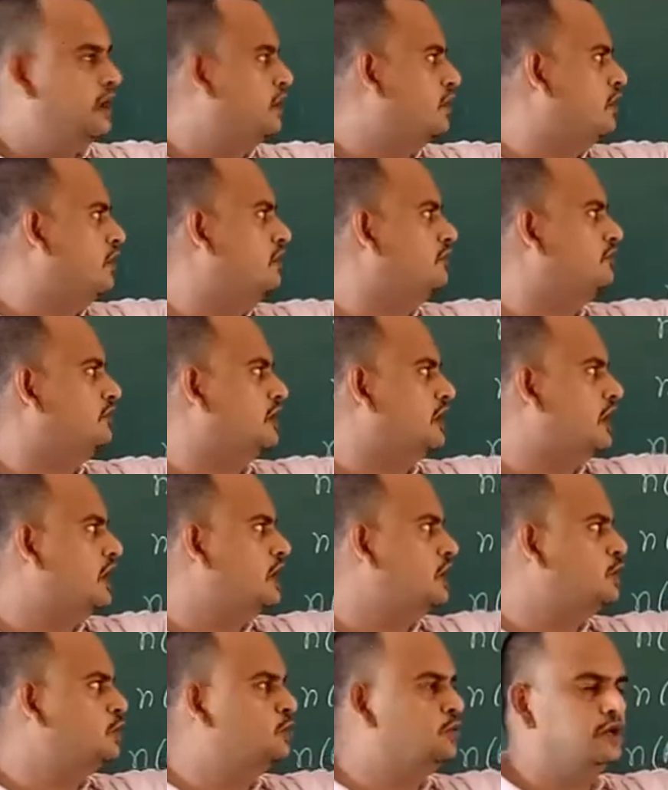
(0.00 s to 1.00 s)
N of A
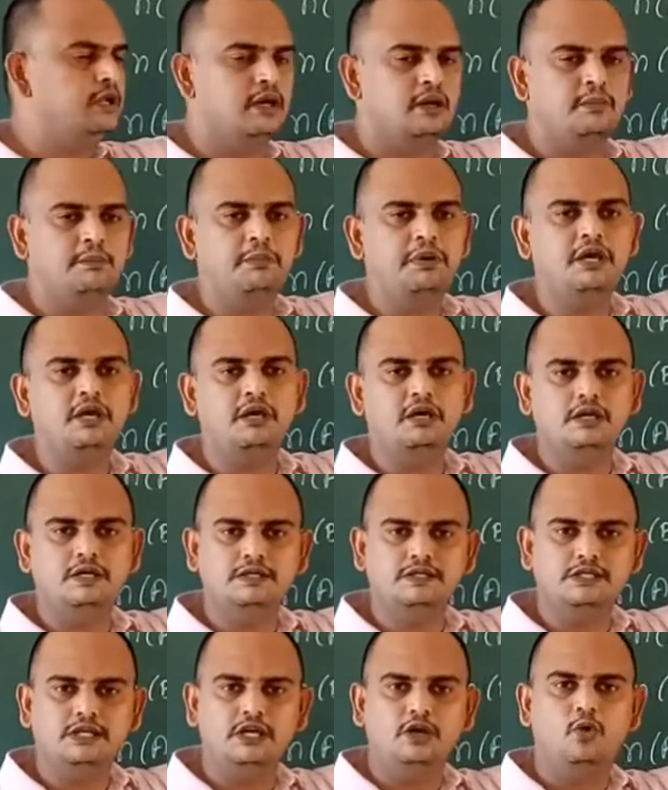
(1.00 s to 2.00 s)
union B
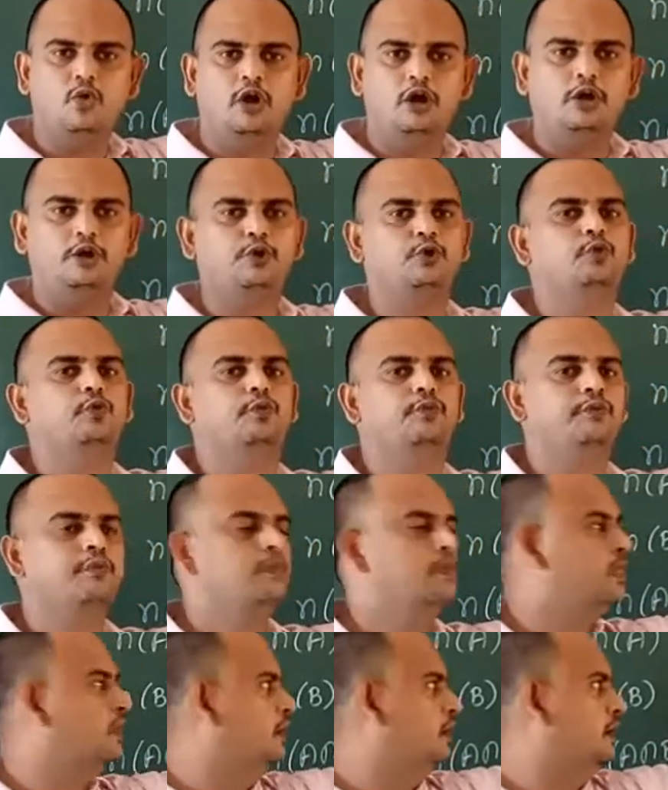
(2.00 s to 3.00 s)
is equal
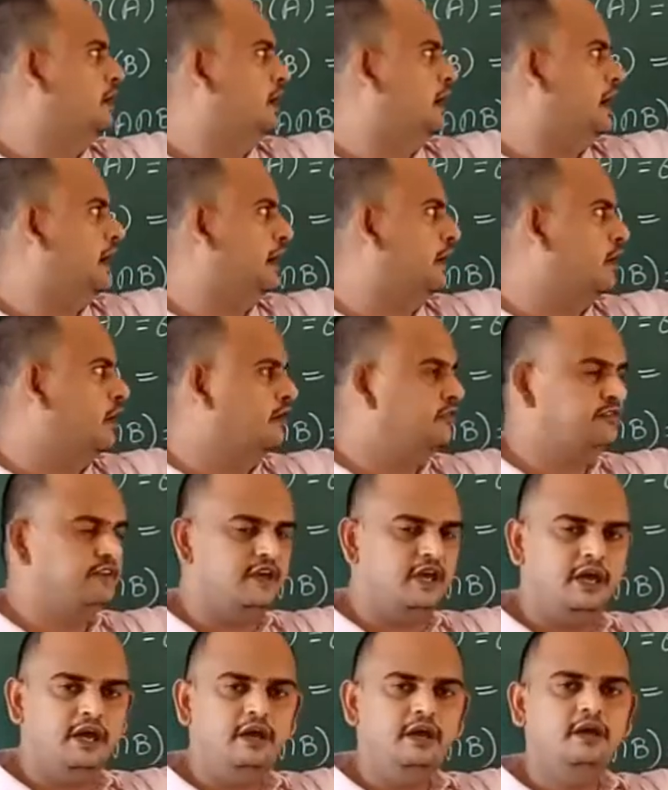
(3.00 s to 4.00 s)
to n
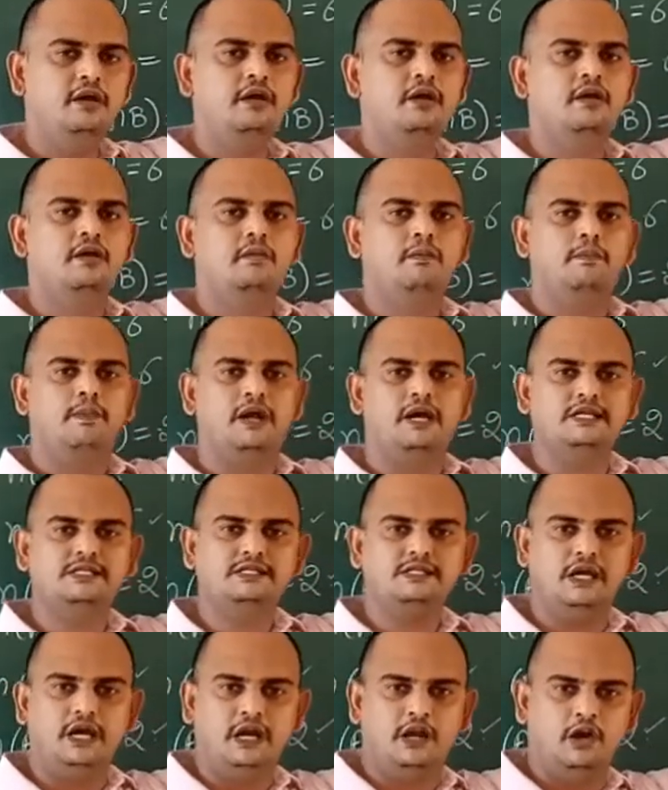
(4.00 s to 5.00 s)
of A
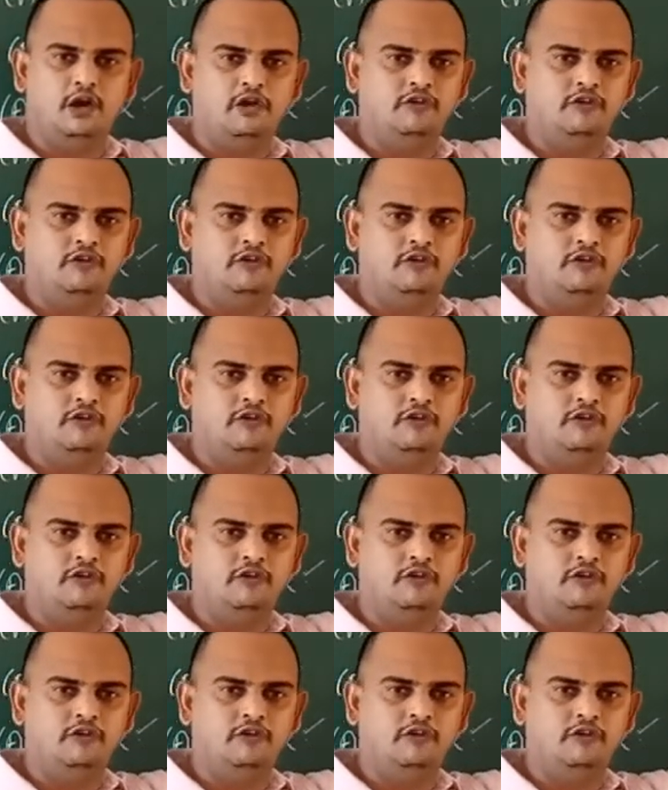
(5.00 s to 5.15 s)
plus n